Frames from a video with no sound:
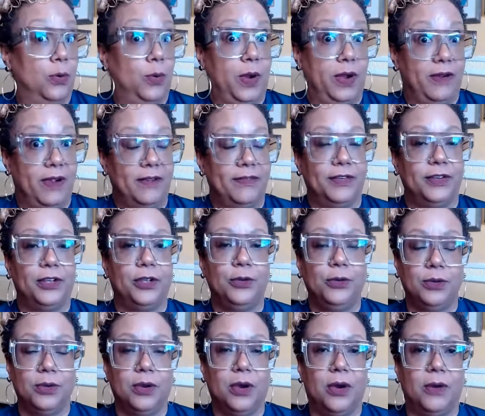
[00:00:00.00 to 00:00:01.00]
wherever
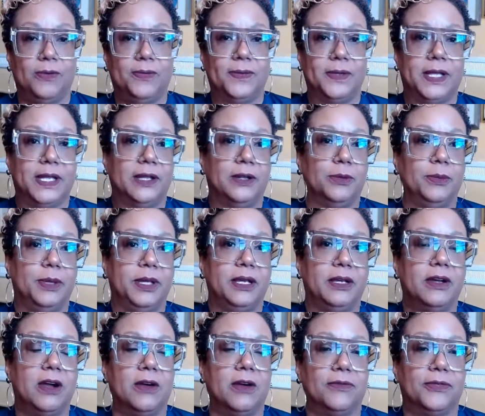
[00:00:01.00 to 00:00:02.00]
you, hopefully it'll be
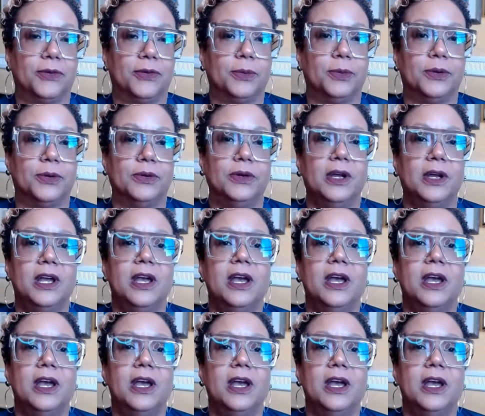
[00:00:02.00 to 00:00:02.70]
comfortable